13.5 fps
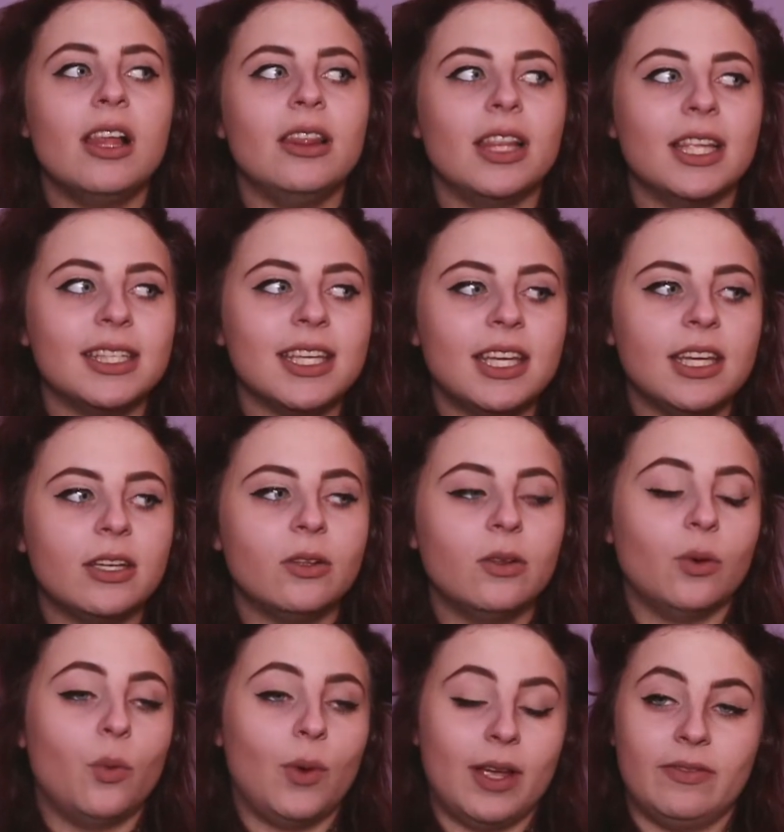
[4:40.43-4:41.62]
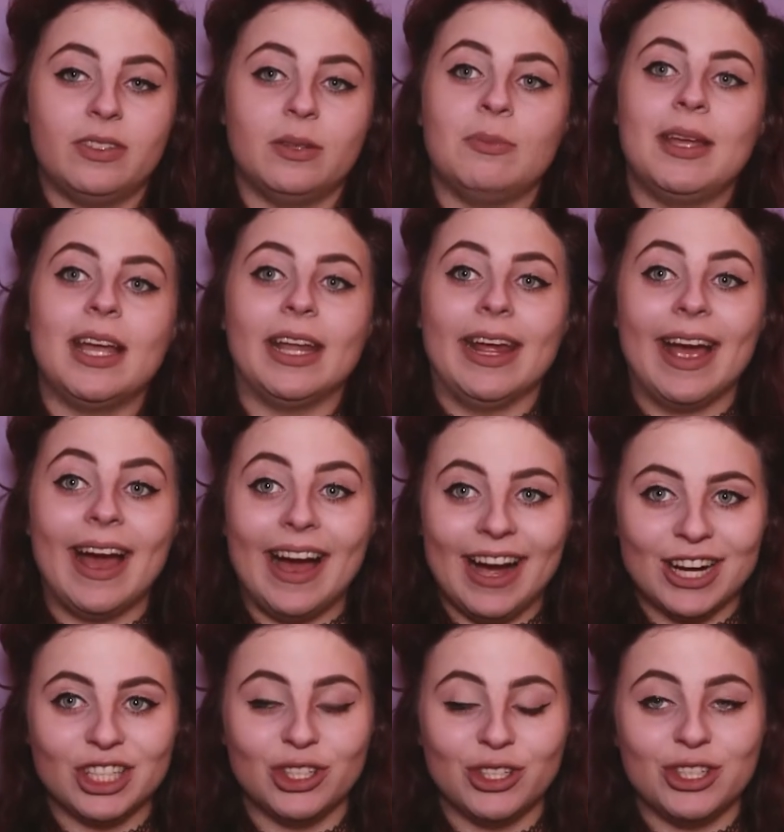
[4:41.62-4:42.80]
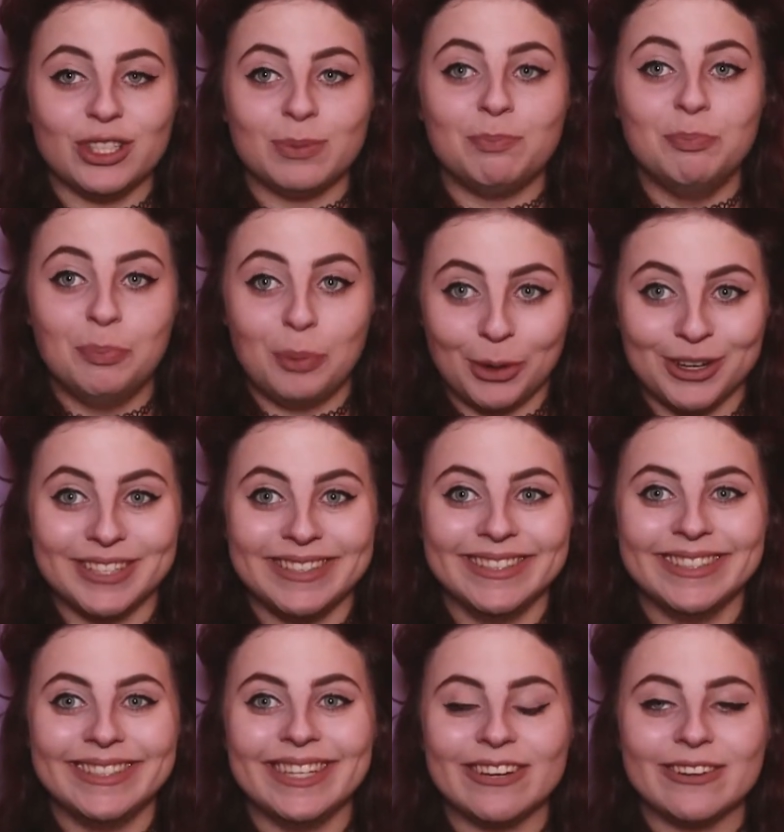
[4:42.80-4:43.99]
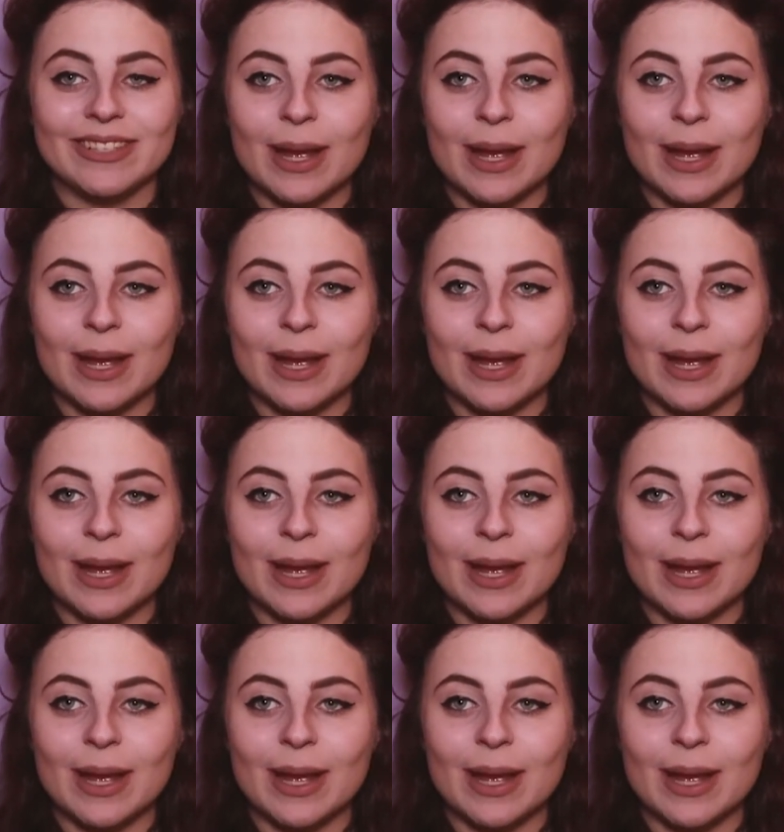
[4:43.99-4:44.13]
Lizzie Hale waved at me and I actually just burst into tears.